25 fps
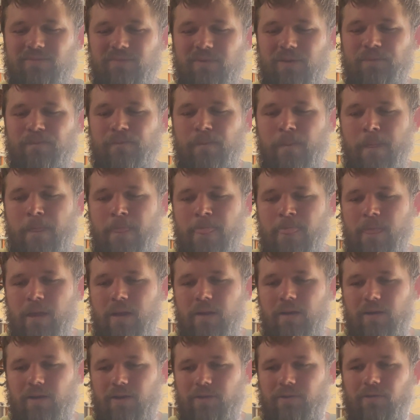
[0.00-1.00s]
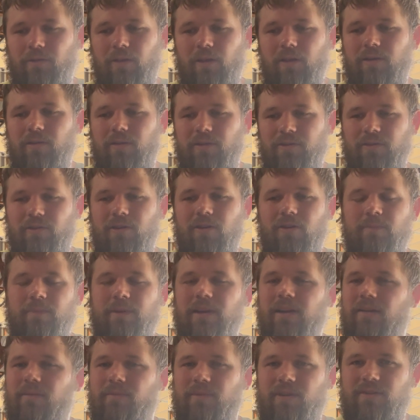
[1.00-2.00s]
But under
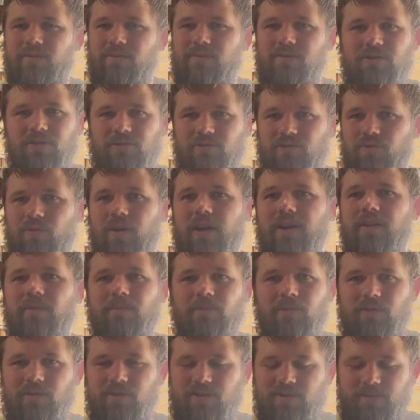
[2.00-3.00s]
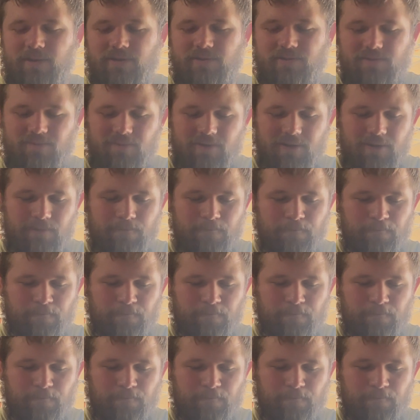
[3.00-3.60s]
RPM, it shoots right up to where it's supposed to be.